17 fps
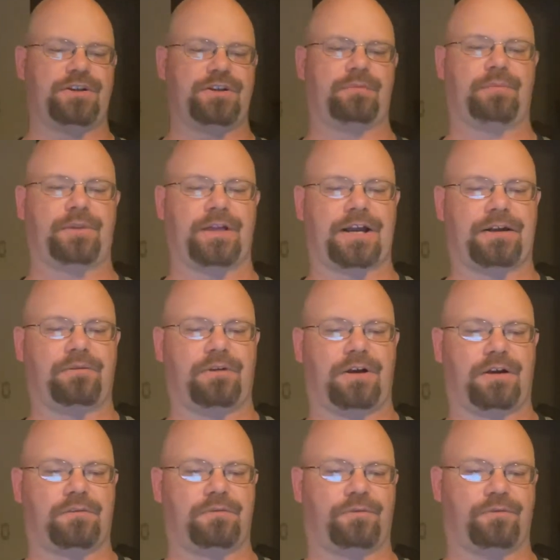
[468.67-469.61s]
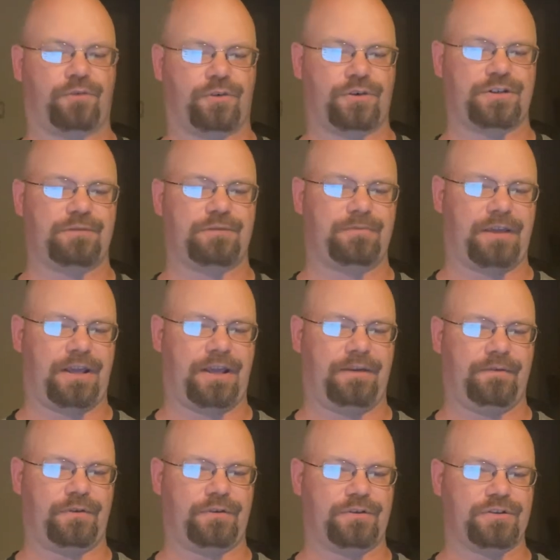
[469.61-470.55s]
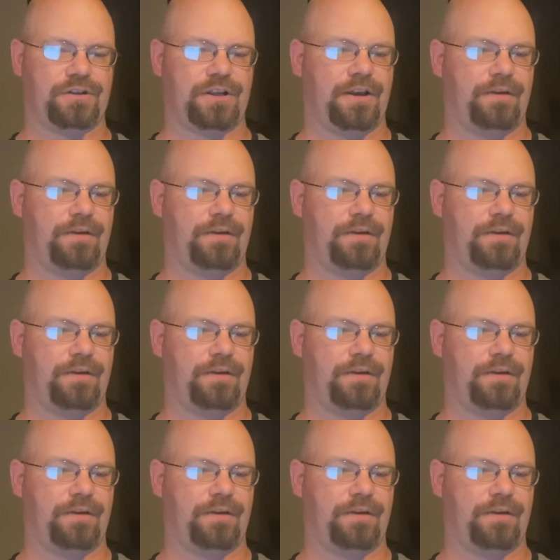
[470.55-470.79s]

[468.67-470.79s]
and at Blackrock, we're forcing behaviors.